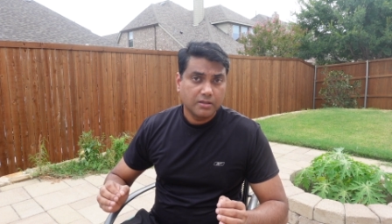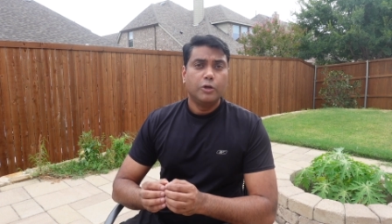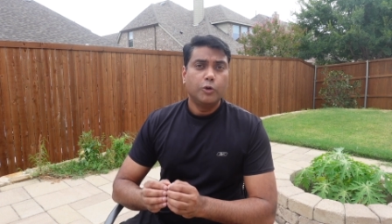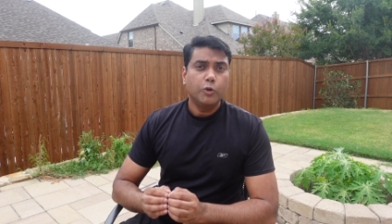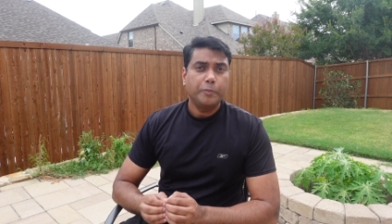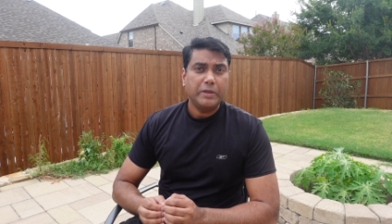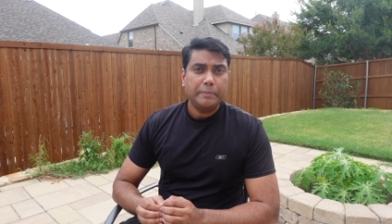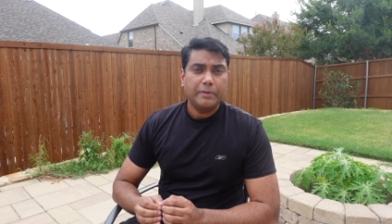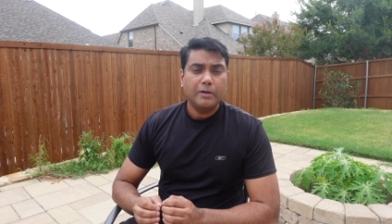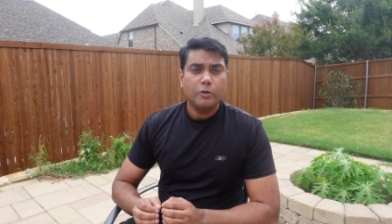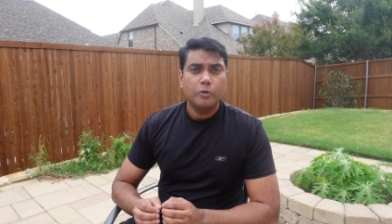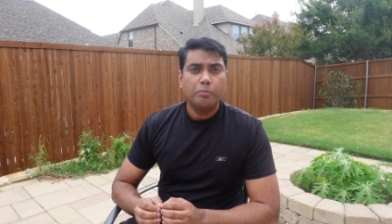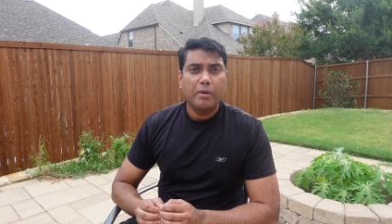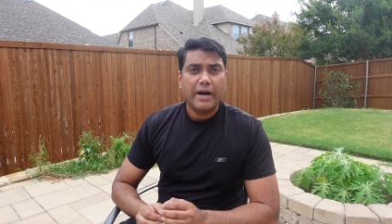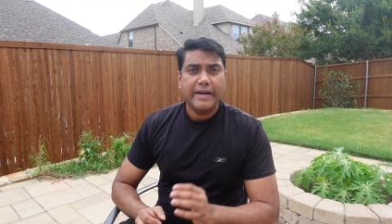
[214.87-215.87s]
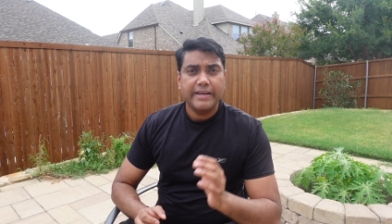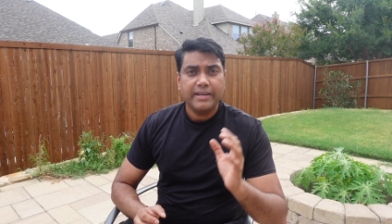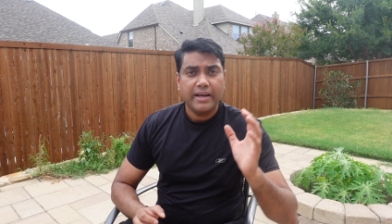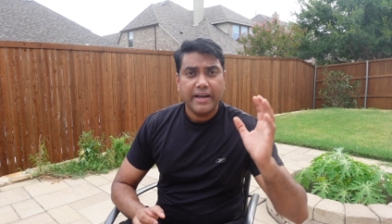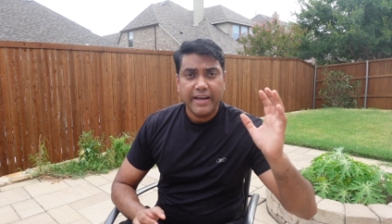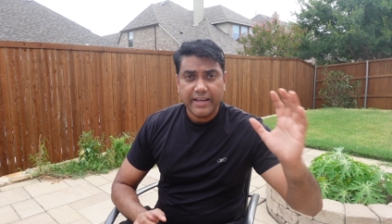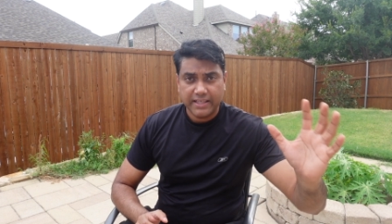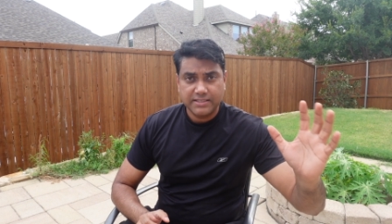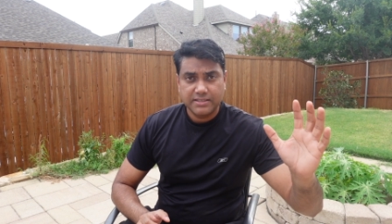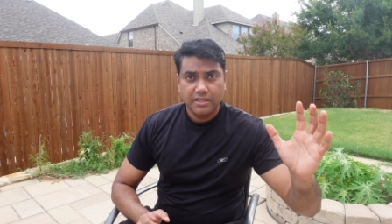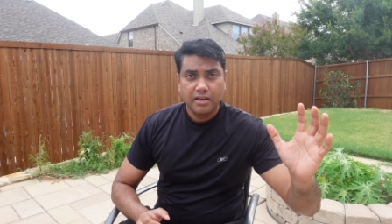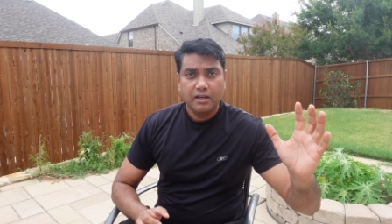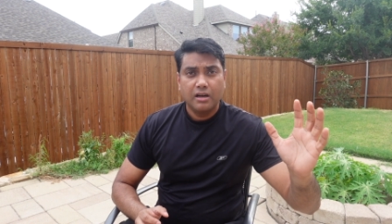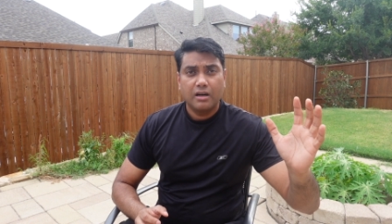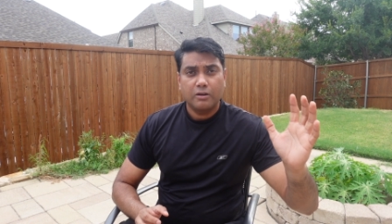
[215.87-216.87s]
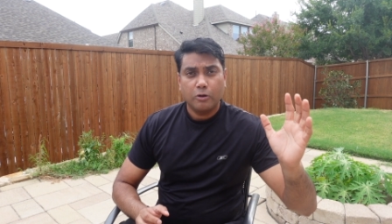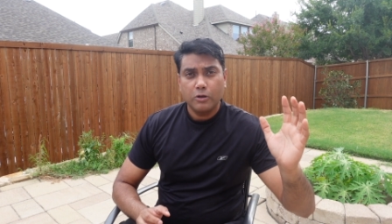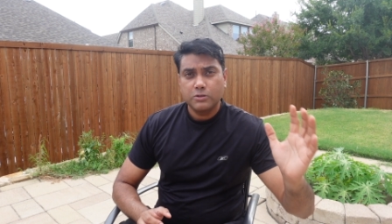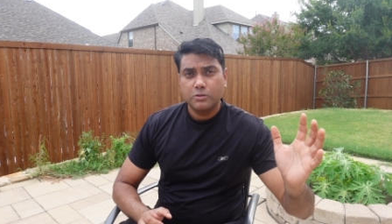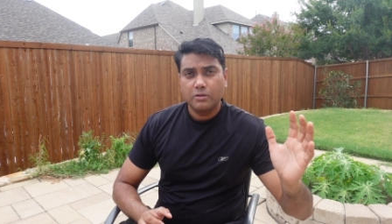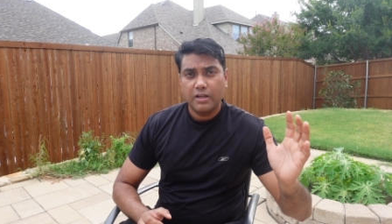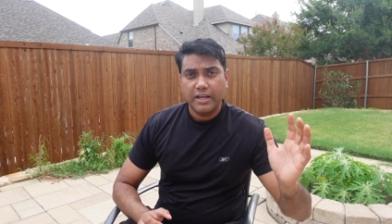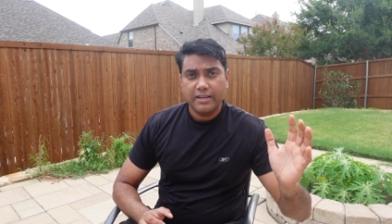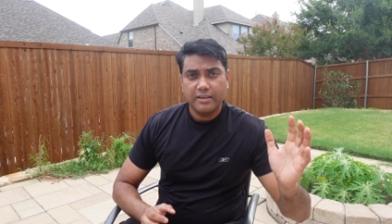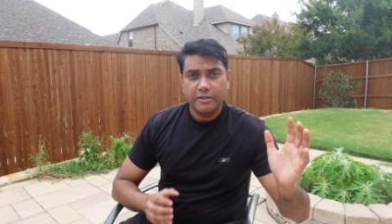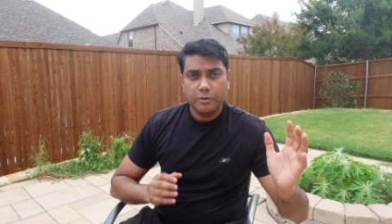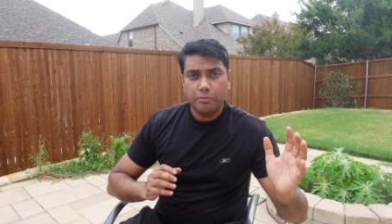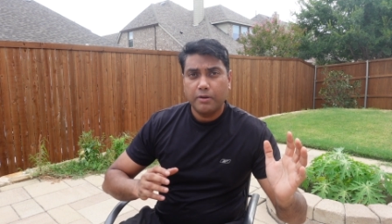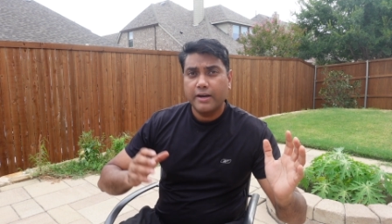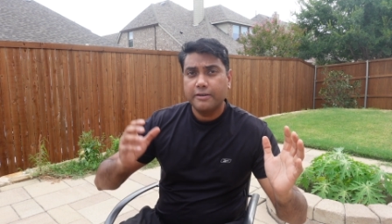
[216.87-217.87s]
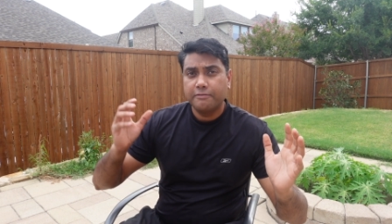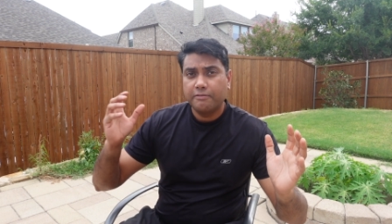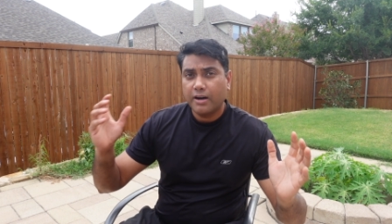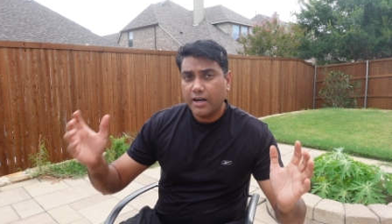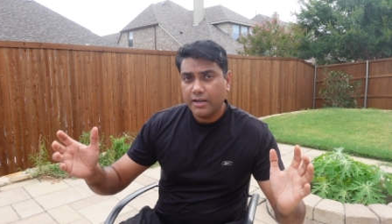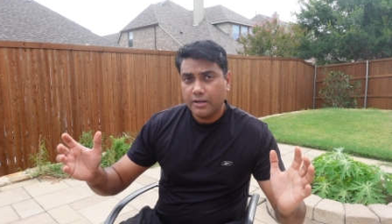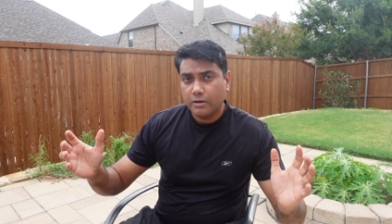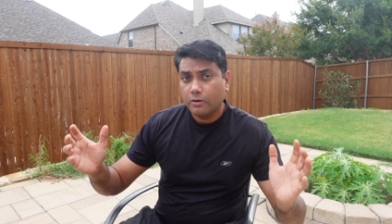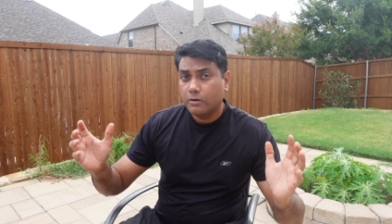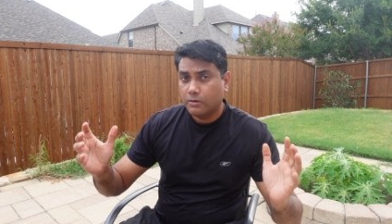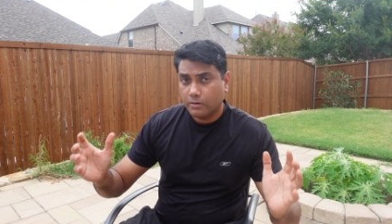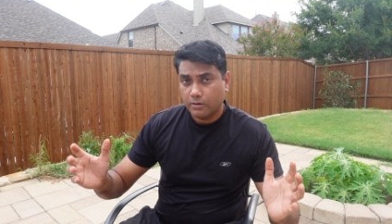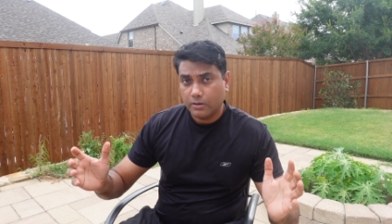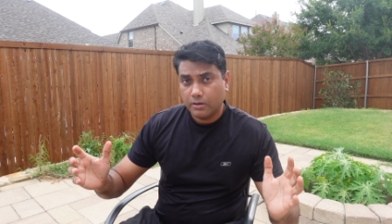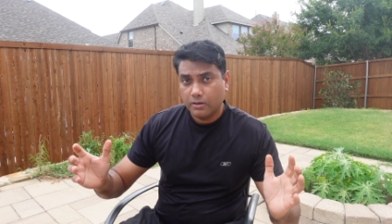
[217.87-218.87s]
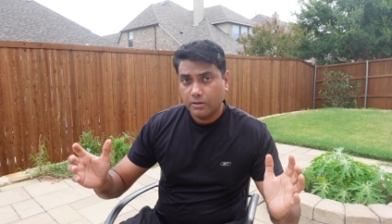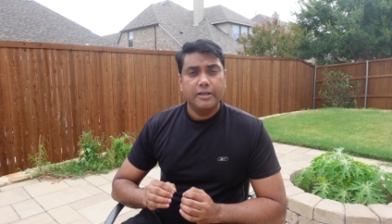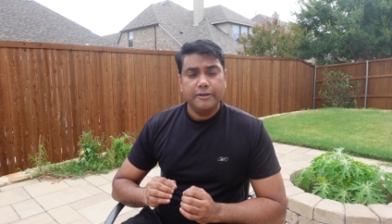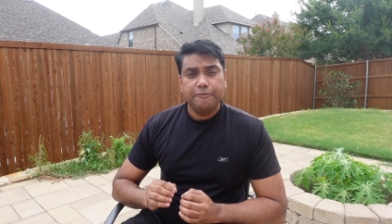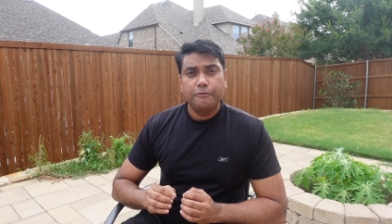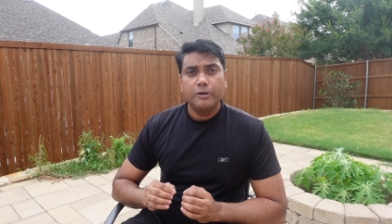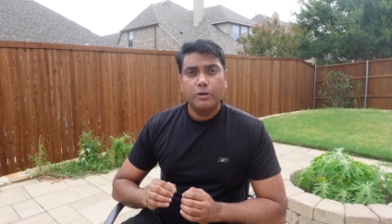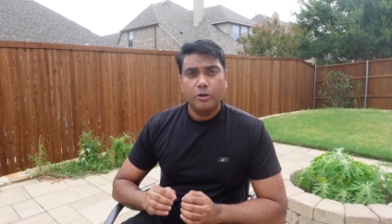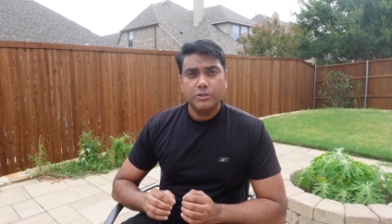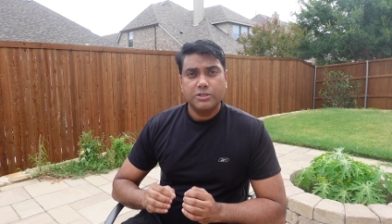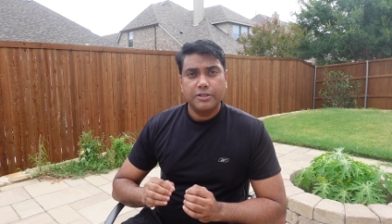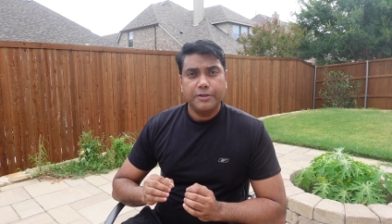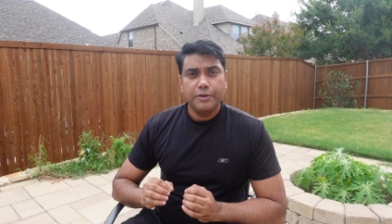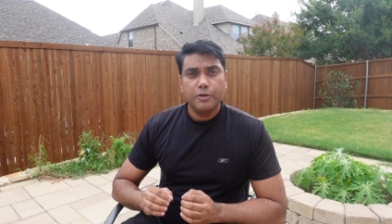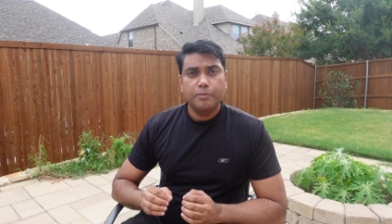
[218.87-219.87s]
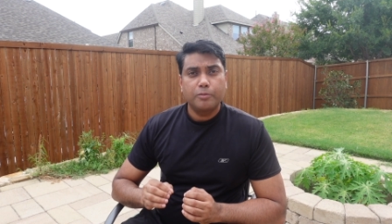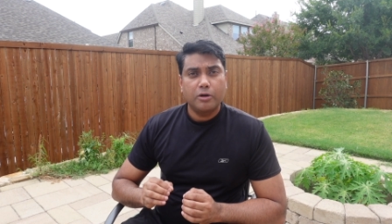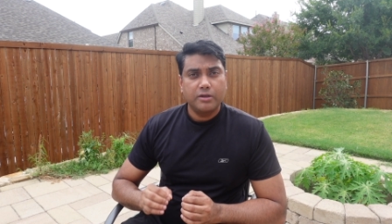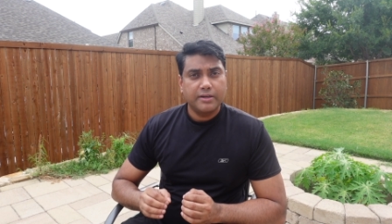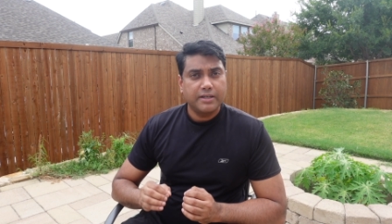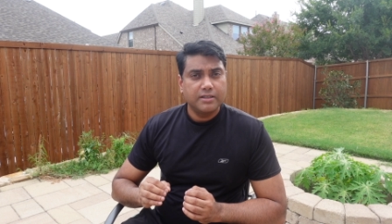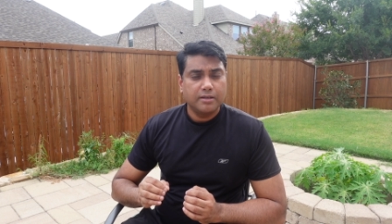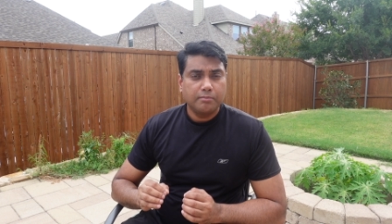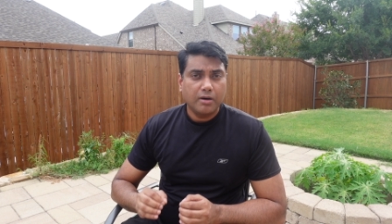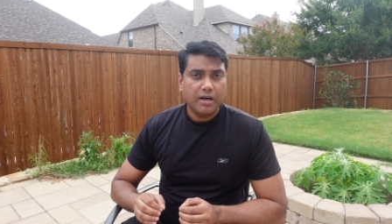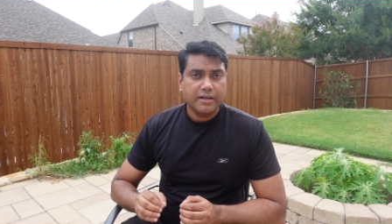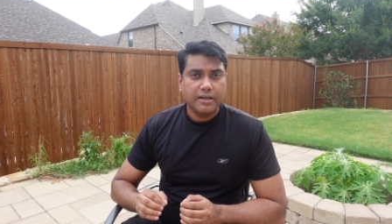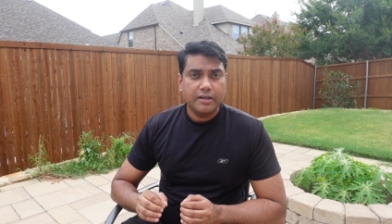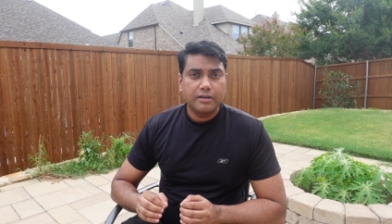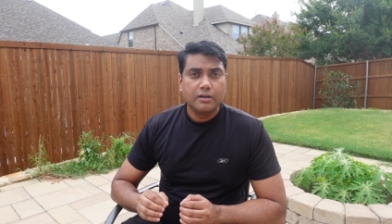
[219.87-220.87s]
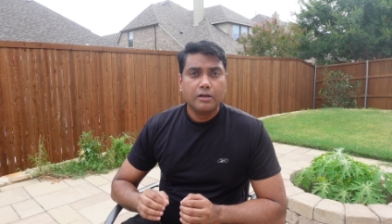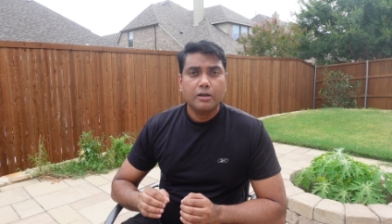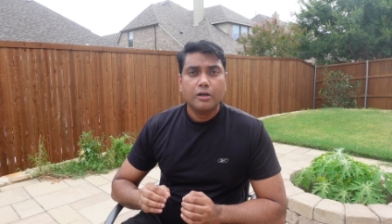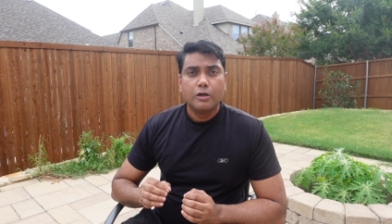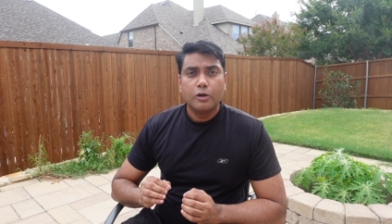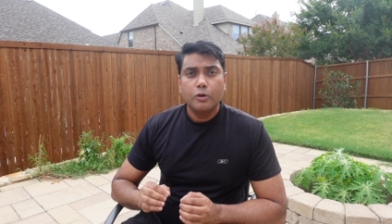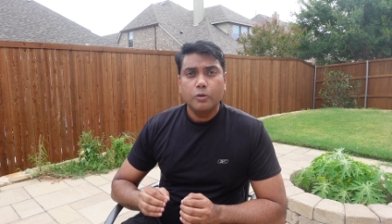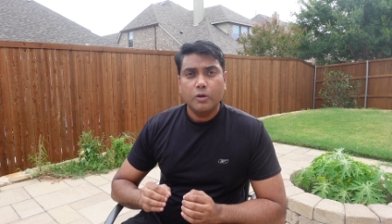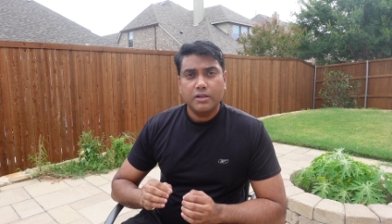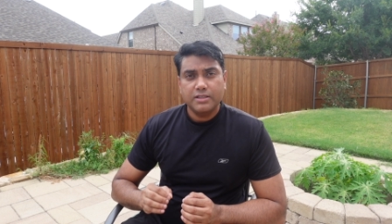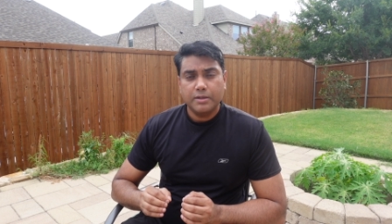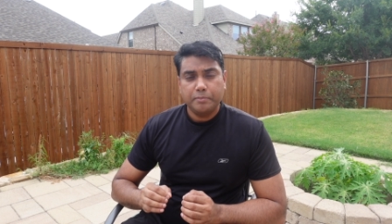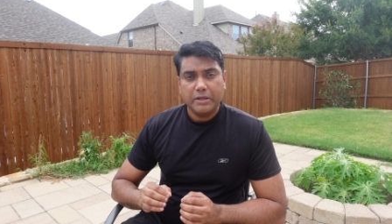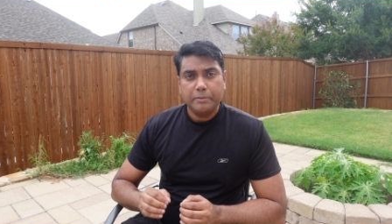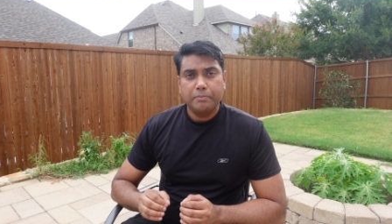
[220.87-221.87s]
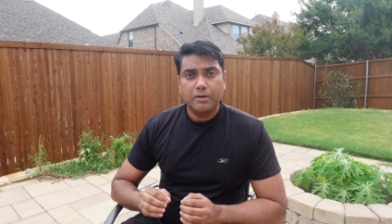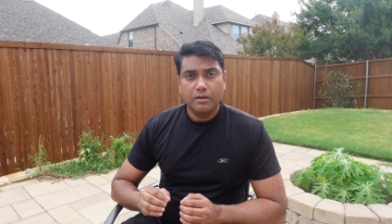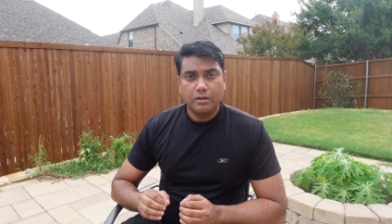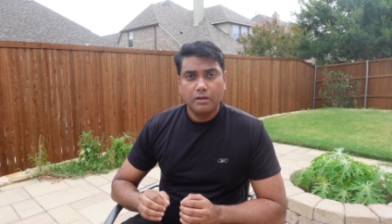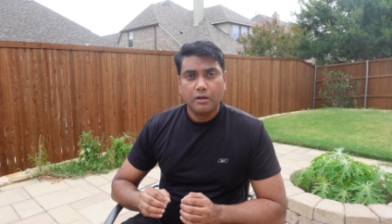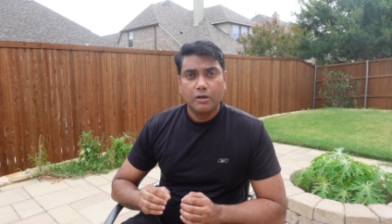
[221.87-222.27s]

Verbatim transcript: Do people who buy X are also likely to buy Y or not? If we launch a new product in the market, who are the people?